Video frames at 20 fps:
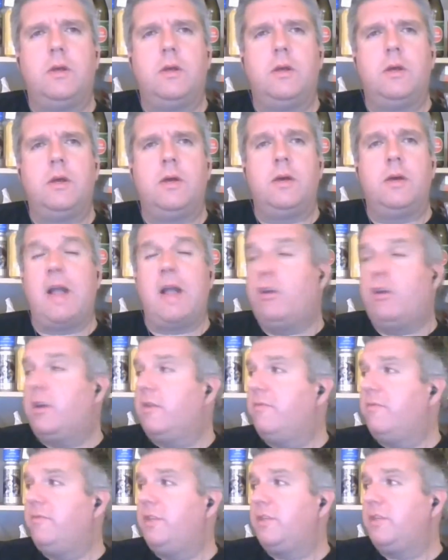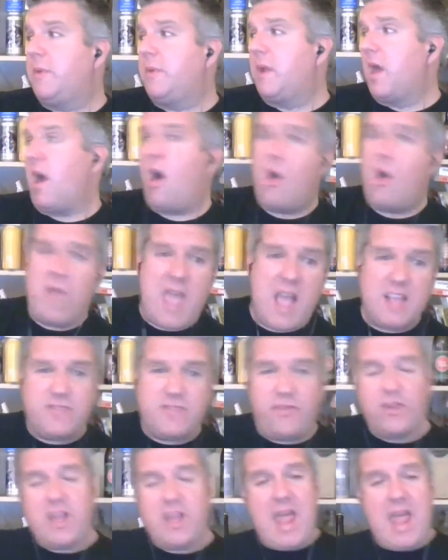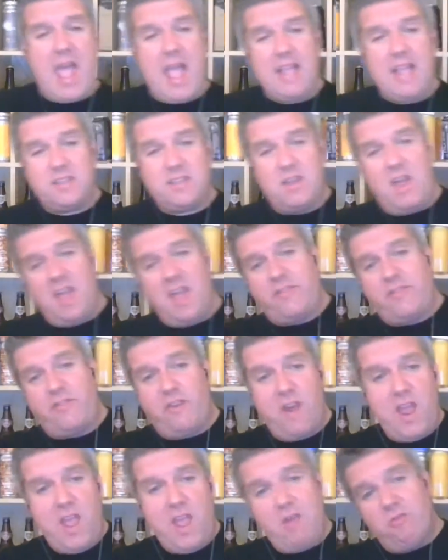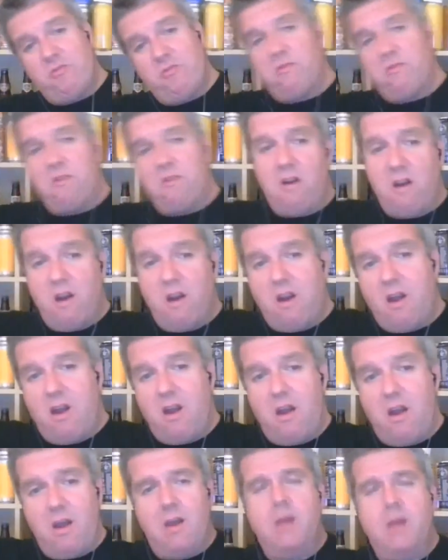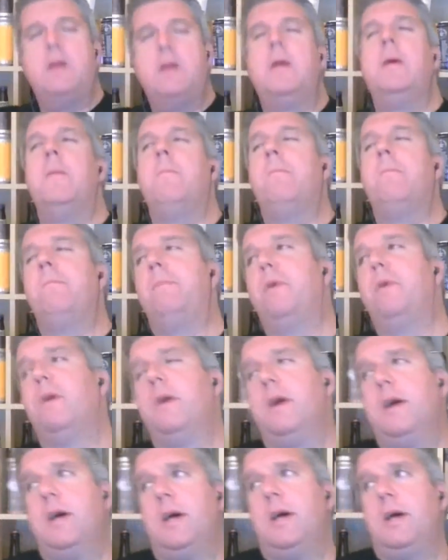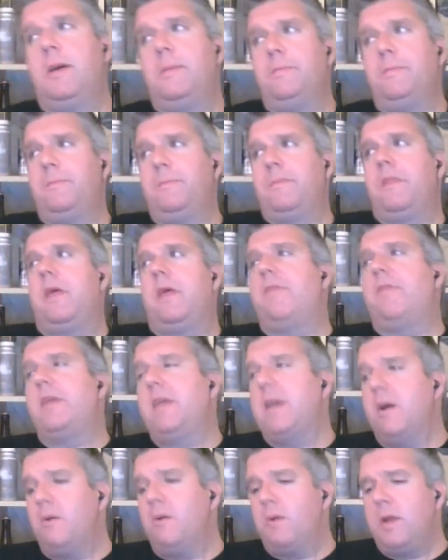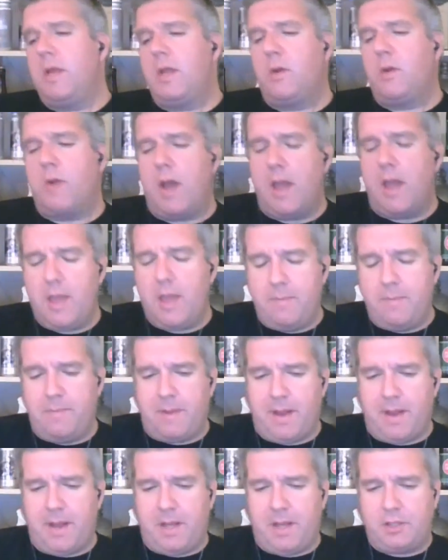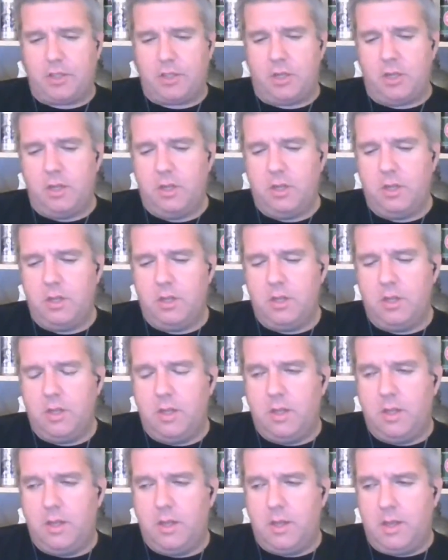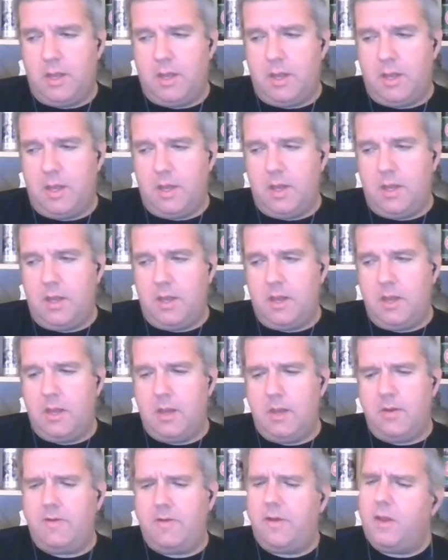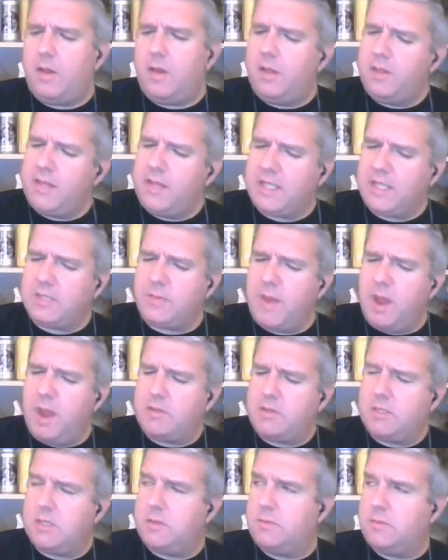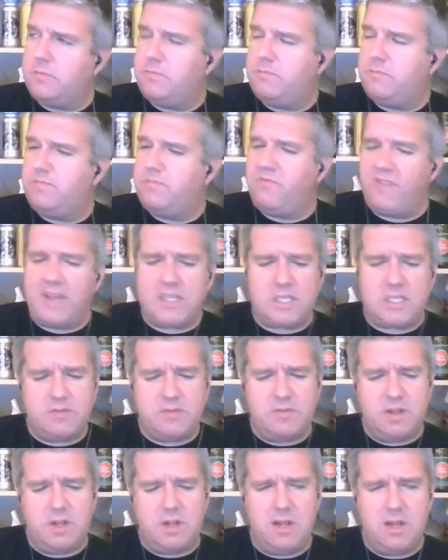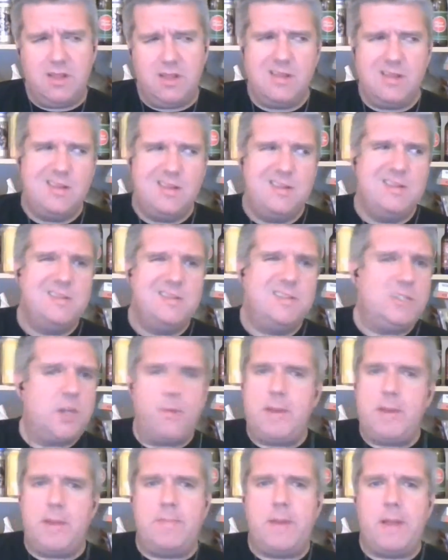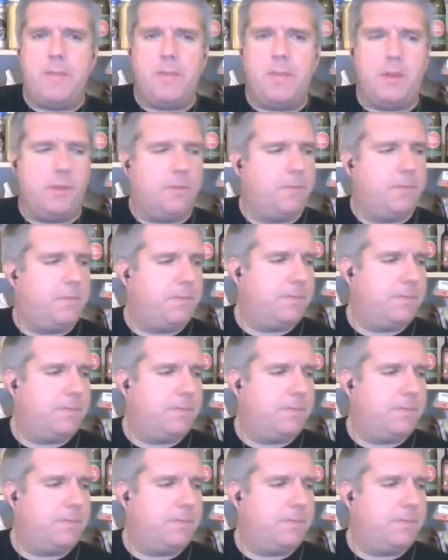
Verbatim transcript: Uh, I could have just been like, "Oh yeah, it's fucking ace, it's free," but um, I think I went in quite impartial. Uh, the experience of the festival, too many people.